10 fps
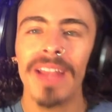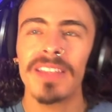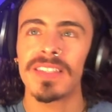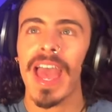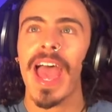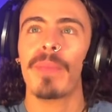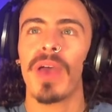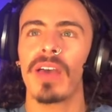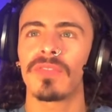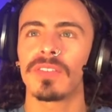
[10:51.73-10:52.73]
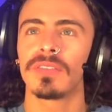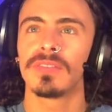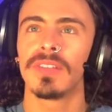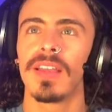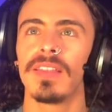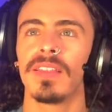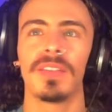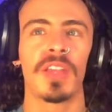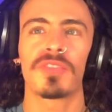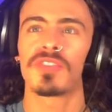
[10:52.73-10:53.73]
does the app have?
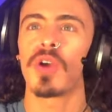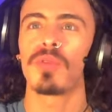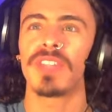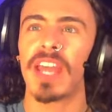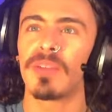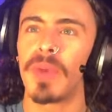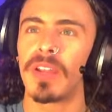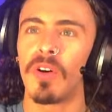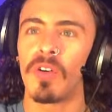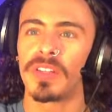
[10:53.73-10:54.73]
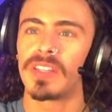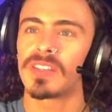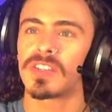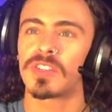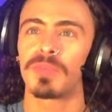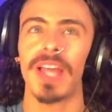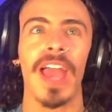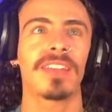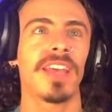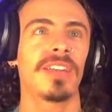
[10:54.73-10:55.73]
There's no denim at all in this, just
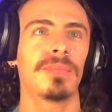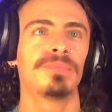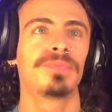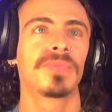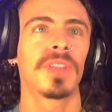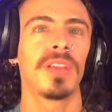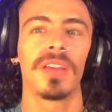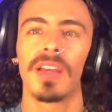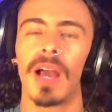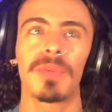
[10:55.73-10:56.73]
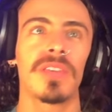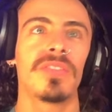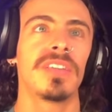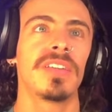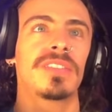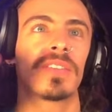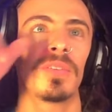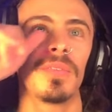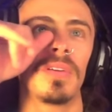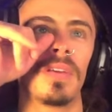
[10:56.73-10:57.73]
black denim. I'm giving you a two.
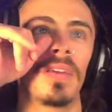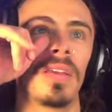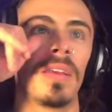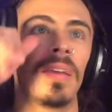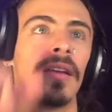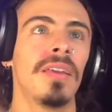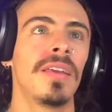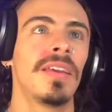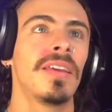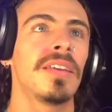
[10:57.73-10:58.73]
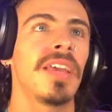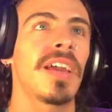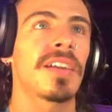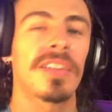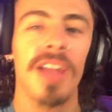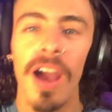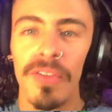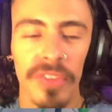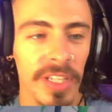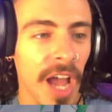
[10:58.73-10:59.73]
Yeah,
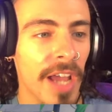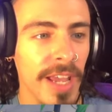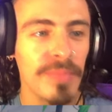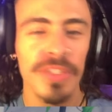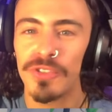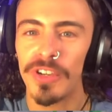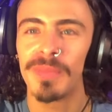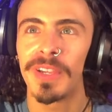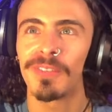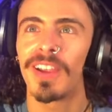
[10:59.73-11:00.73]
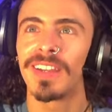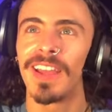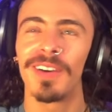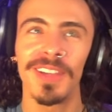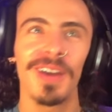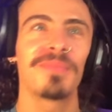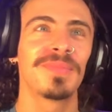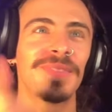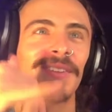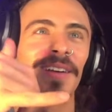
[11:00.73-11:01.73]
Cacophony. I am streaming right now. Yup.
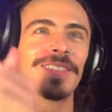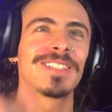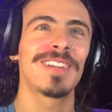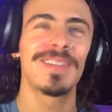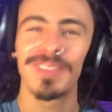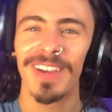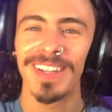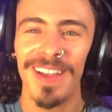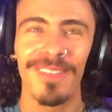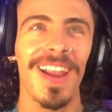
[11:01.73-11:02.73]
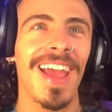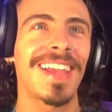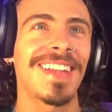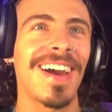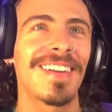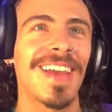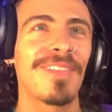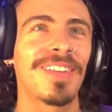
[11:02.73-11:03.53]
We're streaming right now. We're hanging out and having a